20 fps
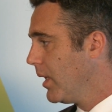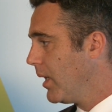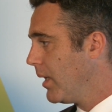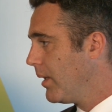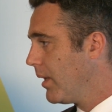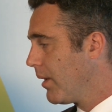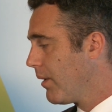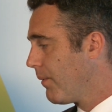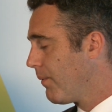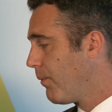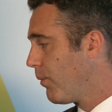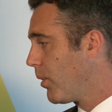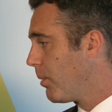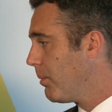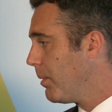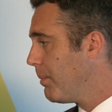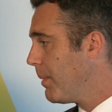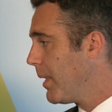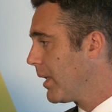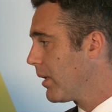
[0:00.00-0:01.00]
Another
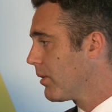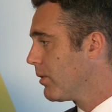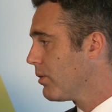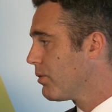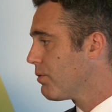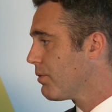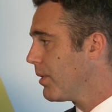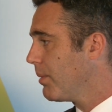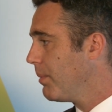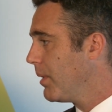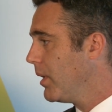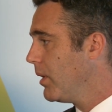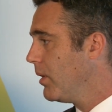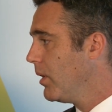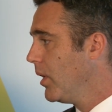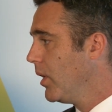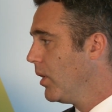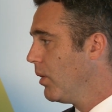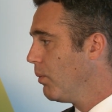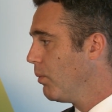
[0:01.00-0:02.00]
form of medical treatment
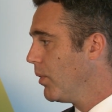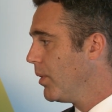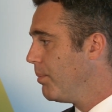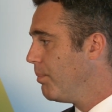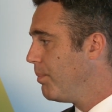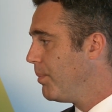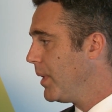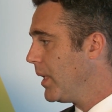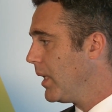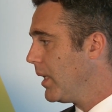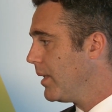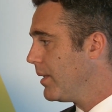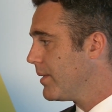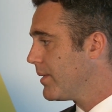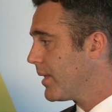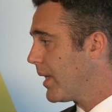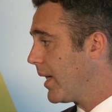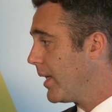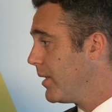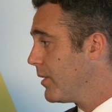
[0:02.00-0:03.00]
would be
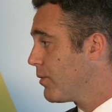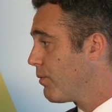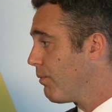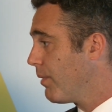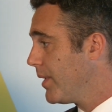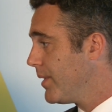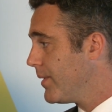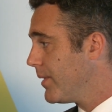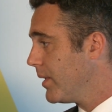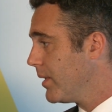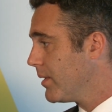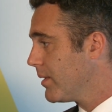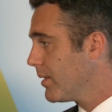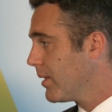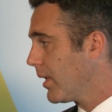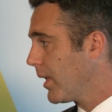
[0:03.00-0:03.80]
sinus rinses.